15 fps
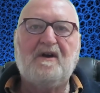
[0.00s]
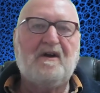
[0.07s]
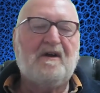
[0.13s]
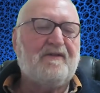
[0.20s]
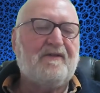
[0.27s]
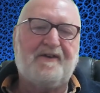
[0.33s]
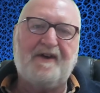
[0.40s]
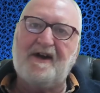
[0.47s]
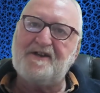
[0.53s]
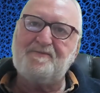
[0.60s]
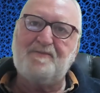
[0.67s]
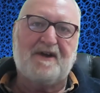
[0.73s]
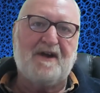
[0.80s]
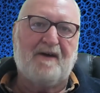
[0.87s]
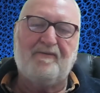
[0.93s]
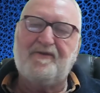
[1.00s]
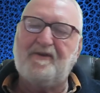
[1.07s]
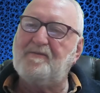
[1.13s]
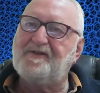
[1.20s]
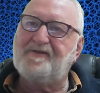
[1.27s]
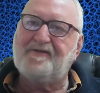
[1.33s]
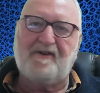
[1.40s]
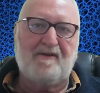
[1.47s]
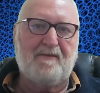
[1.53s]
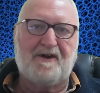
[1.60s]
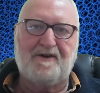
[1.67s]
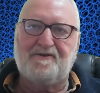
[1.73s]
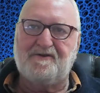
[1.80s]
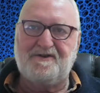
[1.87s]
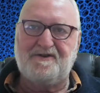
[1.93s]
the task becomes so much
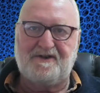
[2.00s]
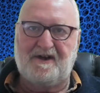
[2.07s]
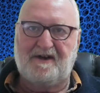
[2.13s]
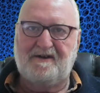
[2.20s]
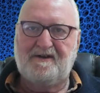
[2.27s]
easier.